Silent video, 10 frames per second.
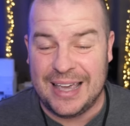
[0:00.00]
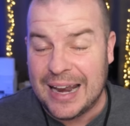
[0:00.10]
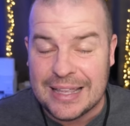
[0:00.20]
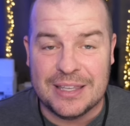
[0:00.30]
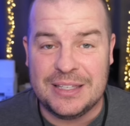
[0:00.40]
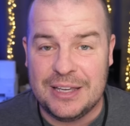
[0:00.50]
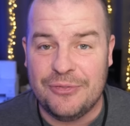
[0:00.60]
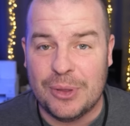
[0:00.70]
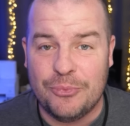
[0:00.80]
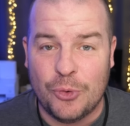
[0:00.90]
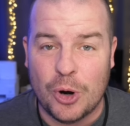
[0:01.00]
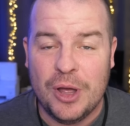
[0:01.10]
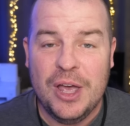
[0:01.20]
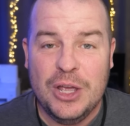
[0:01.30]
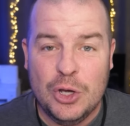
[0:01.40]
getting the Z Flip
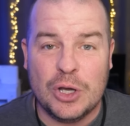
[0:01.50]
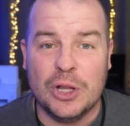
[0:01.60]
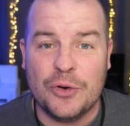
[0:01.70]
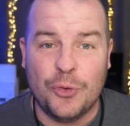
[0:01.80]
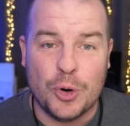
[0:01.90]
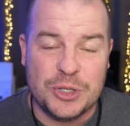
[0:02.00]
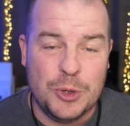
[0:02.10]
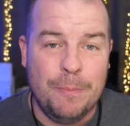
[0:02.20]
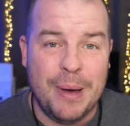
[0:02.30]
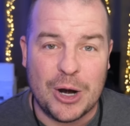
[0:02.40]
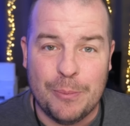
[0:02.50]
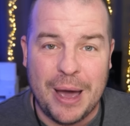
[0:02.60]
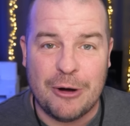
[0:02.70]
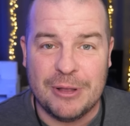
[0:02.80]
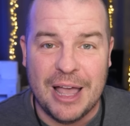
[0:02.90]
4. You can look forward to better
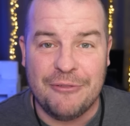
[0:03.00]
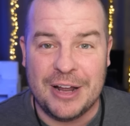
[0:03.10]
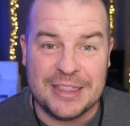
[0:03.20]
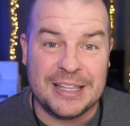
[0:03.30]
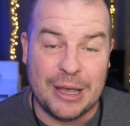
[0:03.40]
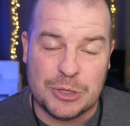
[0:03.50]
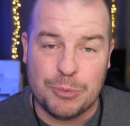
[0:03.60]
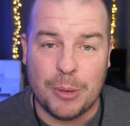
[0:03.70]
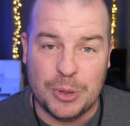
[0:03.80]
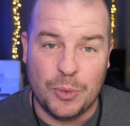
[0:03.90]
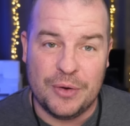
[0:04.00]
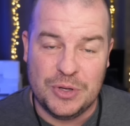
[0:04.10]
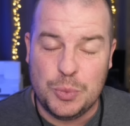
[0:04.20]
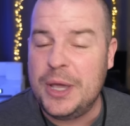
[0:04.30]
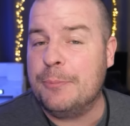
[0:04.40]
battery life. And I think that was probably one of
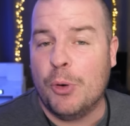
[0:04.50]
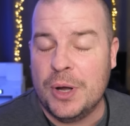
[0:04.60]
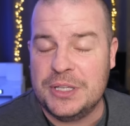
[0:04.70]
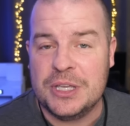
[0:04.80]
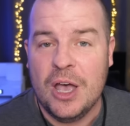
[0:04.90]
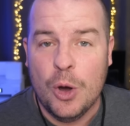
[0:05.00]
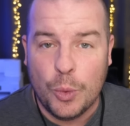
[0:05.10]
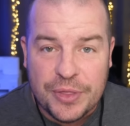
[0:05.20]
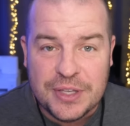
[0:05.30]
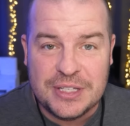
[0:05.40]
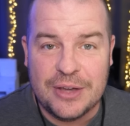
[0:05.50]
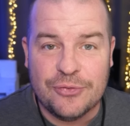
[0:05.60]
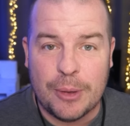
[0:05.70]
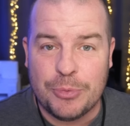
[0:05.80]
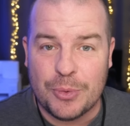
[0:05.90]
its weak points with the Z
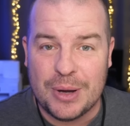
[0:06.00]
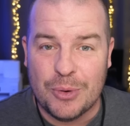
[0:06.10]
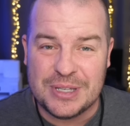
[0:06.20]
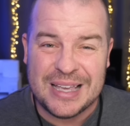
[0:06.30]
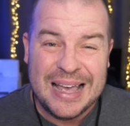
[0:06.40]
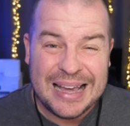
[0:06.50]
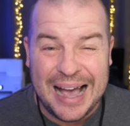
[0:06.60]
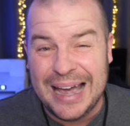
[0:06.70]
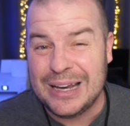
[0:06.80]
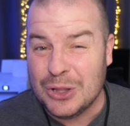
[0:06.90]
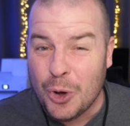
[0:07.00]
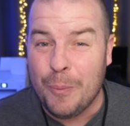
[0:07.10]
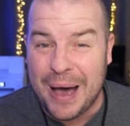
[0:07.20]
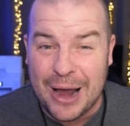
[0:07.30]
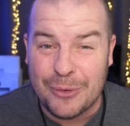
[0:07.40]
Flip 3 was kind of low
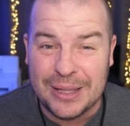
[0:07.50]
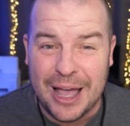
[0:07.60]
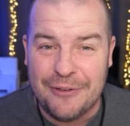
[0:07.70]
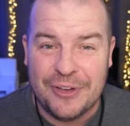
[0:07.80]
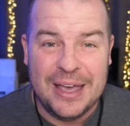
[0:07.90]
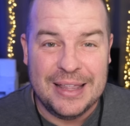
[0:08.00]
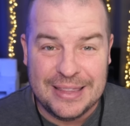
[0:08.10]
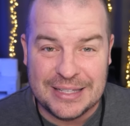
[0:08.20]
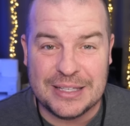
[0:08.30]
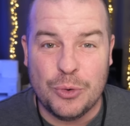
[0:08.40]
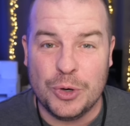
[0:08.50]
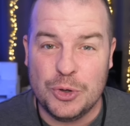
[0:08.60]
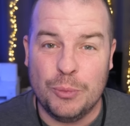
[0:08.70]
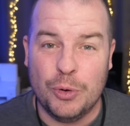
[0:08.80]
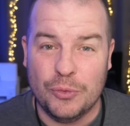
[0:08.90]
battery life, this is going
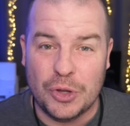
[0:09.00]
to improve a